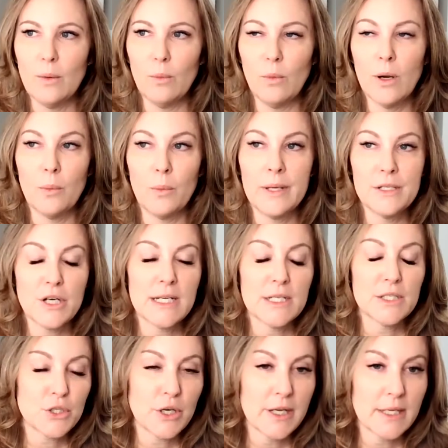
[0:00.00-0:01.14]
what we try to
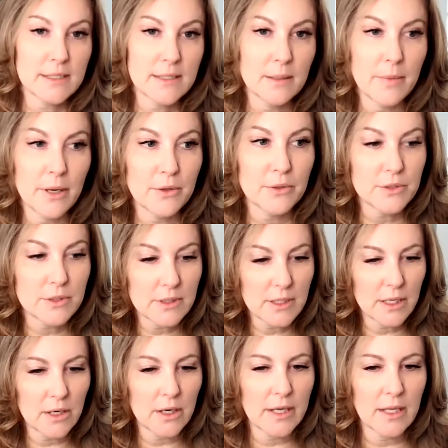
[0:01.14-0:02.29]
stress the most
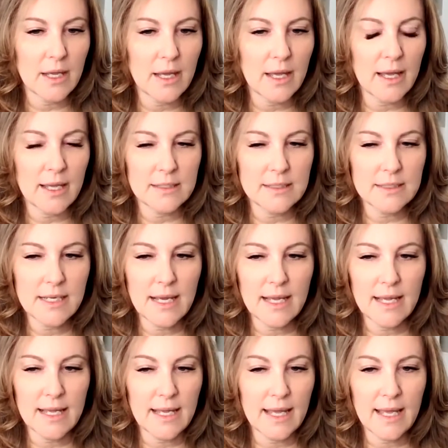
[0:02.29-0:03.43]
here at, at
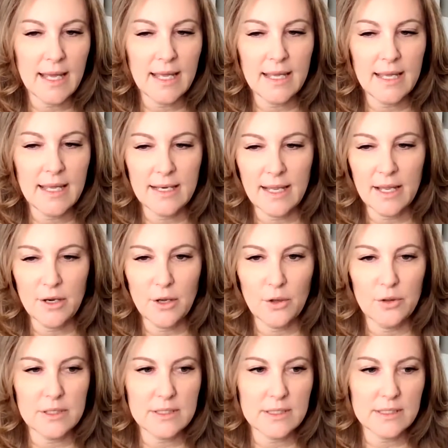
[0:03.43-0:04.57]
TIAA, and, and I know
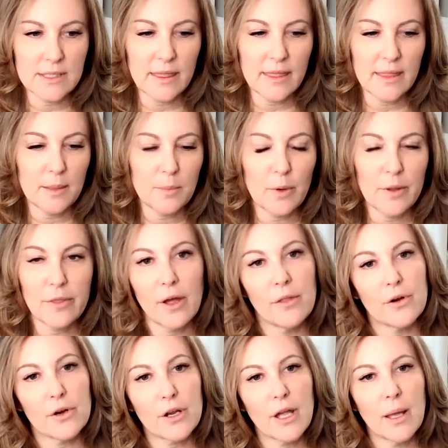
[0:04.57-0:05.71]
this is a theme with
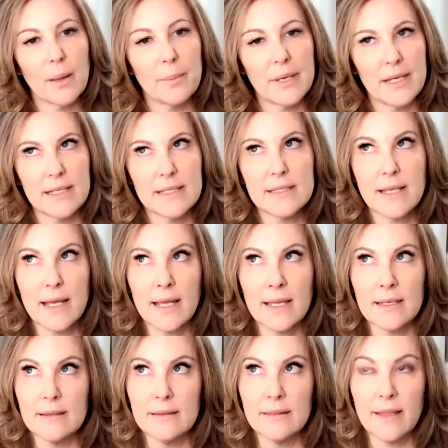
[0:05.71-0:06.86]
other companies that
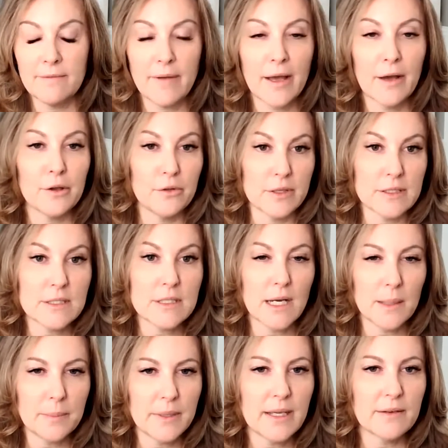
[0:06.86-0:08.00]
that value this
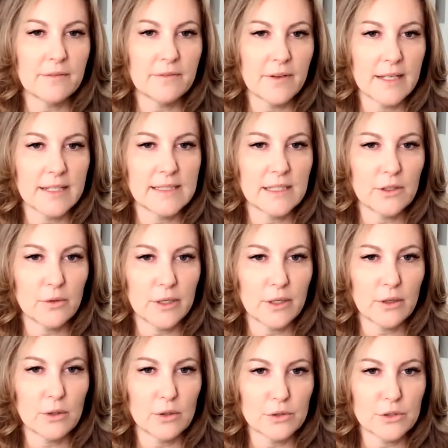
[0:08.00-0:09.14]
topic and find it
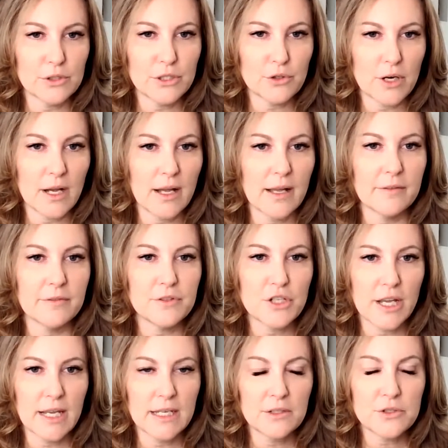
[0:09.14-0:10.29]
critical to drive
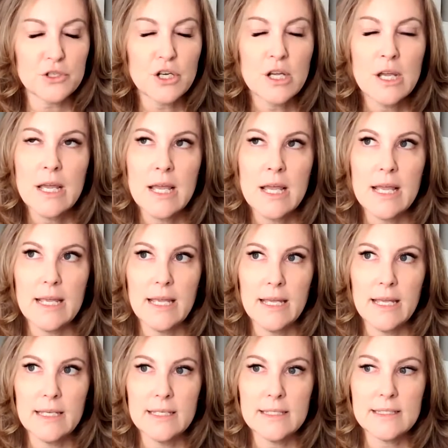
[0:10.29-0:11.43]
change,
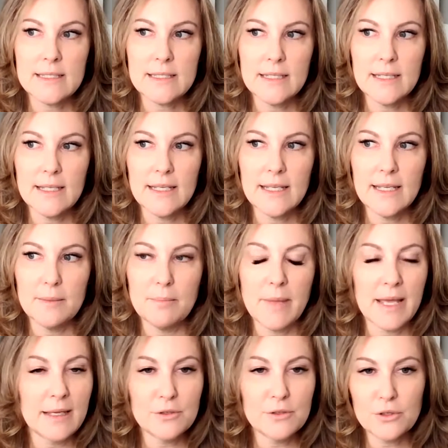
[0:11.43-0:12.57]
is
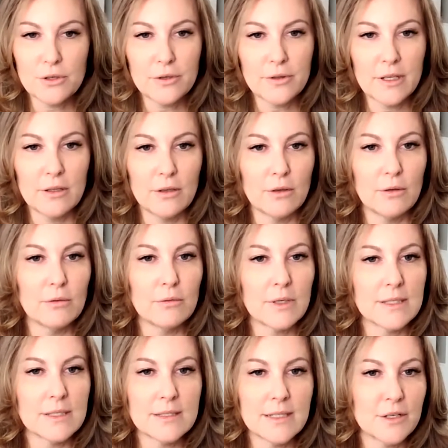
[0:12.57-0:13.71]
make sure that you
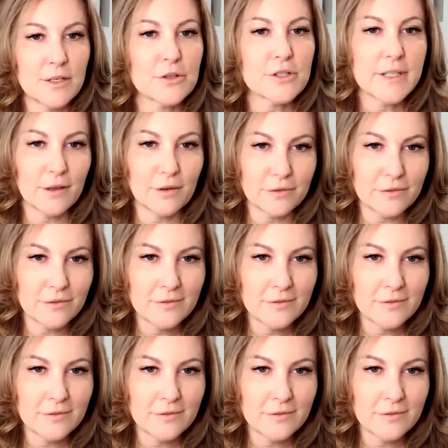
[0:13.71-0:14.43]
can see yourself